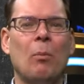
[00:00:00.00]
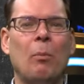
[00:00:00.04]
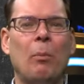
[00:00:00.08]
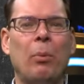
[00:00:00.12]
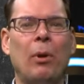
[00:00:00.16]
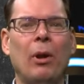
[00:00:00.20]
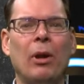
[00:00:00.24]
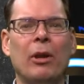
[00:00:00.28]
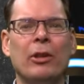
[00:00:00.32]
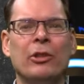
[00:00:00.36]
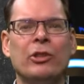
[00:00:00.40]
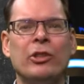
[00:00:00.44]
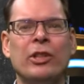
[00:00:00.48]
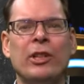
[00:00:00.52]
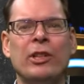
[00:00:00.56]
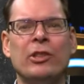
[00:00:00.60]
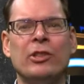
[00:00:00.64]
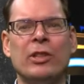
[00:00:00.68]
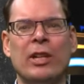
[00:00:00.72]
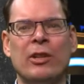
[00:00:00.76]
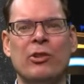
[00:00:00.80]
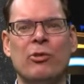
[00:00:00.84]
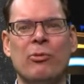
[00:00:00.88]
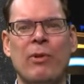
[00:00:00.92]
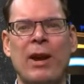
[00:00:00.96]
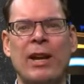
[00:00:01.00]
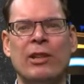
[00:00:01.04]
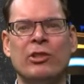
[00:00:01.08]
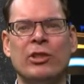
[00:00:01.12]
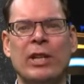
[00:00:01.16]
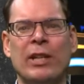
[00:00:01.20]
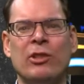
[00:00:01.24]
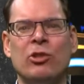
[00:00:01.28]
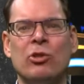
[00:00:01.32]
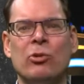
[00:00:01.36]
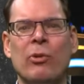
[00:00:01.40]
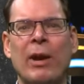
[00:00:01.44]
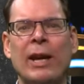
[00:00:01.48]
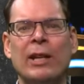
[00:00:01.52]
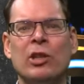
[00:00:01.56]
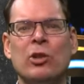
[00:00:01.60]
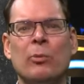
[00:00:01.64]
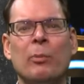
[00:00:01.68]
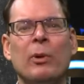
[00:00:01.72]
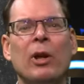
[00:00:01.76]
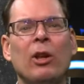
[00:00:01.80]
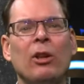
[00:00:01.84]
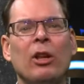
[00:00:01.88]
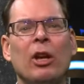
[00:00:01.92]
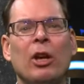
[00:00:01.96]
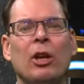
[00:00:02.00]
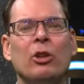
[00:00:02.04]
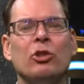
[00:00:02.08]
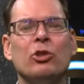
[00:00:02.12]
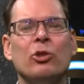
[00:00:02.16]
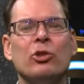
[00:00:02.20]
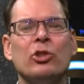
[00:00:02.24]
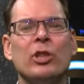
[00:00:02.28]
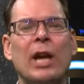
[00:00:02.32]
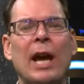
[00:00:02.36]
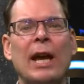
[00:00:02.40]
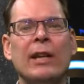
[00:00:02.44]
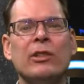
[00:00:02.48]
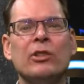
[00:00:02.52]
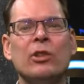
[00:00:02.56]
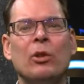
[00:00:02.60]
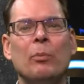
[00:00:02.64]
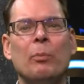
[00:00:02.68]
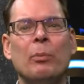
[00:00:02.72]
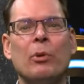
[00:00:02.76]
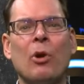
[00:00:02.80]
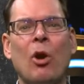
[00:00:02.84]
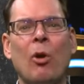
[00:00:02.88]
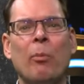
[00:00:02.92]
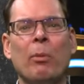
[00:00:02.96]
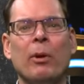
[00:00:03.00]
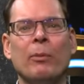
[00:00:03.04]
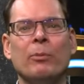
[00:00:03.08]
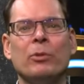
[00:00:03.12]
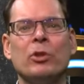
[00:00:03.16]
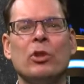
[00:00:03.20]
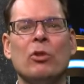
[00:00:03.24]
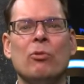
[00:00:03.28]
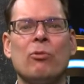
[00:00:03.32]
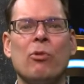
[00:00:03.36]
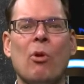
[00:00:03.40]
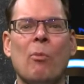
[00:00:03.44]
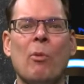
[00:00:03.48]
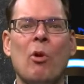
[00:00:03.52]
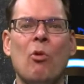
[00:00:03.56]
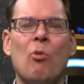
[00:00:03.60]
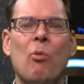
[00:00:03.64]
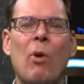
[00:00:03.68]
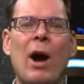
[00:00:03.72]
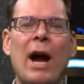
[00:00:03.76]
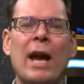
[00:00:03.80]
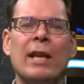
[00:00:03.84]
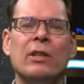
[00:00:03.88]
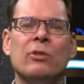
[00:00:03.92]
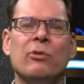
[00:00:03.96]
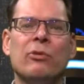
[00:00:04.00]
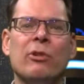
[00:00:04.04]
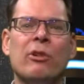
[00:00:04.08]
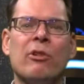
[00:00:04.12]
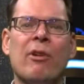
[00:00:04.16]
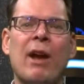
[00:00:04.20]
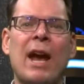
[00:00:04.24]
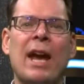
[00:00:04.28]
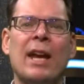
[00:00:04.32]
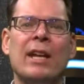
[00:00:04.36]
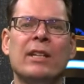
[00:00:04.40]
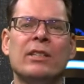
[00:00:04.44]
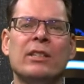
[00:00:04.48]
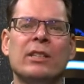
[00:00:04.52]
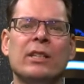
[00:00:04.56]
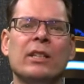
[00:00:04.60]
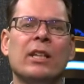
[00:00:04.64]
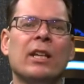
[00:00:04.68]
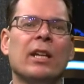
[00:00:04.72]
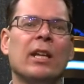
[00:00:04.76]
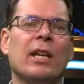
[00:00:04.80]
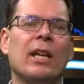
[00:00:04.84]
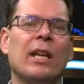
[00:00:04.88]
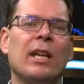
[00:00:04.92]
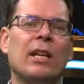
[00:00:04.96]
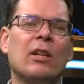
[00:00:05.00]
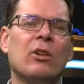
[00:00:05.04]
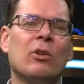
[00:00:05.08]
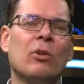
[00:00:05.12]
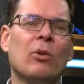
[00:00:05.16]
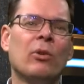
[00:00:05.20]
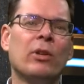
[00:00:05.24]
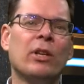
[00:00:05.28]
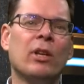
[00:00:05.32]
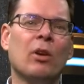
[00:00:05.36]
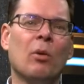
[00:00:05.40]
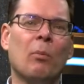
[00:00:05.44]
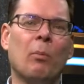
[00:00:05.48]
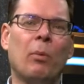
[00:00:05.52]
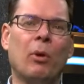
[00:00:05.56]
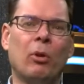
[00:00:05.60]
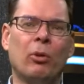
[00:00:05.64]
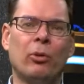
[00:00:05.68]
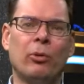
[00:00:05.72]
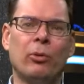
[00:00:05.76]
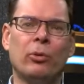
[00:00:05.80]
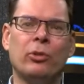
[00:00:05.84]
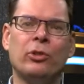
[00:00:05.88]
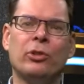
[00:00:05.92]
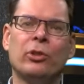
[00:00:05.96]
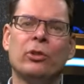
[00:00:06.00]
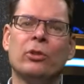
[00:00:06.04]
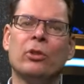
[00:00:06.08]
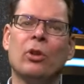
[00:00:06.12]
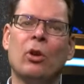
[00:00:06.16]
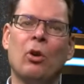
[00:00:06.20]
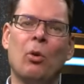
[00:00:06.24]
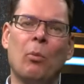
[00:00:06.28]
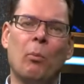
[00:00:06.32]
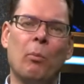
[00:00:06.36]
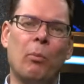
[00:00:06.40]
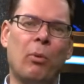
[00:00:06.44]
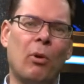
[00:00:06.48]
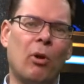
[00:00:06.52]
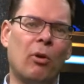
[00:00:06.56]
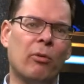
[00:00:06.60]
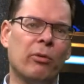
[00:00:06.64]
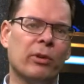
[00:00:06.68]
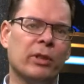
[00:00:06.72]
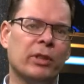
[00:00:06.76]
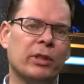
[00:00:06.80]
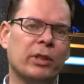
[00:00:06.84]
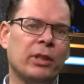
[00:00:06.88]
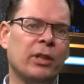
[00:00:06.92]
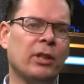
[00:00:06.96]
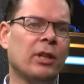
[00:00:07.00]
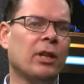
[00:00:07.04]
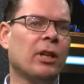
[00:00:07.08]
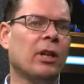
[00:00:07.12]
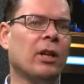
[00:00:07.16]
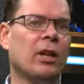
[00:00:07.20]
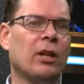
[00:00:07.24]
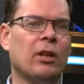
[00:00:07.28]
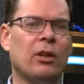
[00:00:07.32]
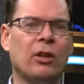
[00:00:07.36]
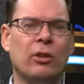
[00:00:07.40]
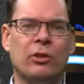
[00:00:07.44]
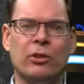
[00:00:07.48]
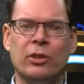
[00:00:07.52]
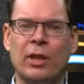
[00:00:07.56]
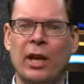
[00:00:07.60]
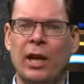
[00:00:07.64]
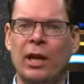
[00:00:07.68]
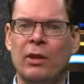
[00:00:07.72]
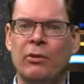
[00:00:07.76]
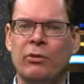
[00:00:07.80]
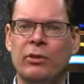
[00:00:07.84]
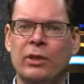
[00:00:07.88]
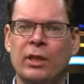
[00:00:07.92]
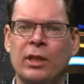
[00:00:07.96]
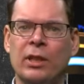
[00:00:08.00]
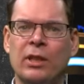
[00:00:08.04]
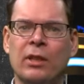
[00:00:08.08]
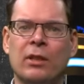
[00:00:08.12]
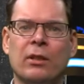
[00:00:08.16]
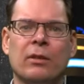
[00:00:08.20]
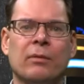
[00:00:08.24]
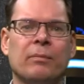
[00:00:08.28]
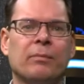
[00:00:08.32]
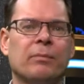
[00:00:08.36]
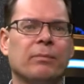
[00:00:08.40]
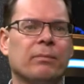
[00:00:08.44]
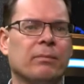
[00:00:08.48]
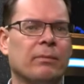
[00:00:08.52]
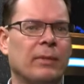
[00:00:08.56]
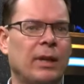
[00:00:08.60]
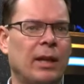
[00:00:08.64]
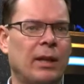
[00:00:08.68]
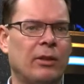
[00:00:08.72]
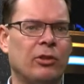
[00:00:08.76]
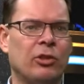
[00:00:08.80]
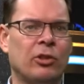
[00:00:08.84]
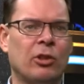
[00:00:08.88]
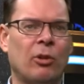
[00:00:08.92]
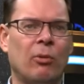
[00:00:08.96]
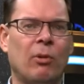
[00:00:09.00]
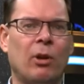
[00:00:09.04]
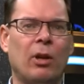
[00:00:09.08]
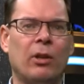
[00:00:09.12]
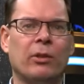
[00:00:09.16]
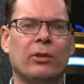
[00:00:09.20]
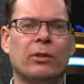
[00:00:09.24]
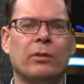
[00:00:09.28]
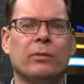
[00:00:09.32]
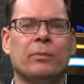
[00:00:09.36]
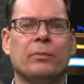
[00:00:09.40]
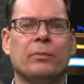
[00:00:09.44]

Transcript: Policies address intractable societal problems from a wide variety, including pollution, poverty, safety, and so on.